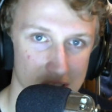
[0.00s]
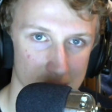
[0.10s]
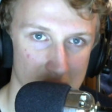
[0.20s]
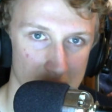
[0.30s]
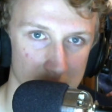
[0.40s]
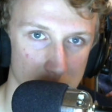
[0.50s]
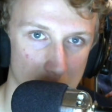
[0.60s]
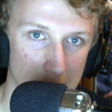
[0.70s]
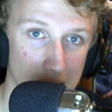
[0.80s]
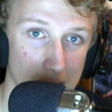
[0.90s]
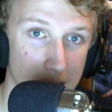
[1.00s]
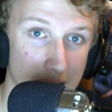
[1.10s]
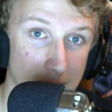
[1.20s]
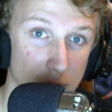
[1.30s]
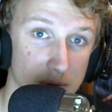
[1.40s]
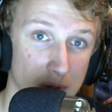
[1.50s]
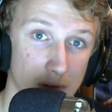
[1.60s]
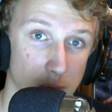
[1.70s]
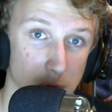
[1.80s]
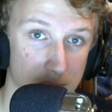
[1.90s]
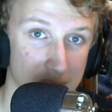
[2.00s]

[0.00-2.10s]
is given his way, he was one of Liverpool's best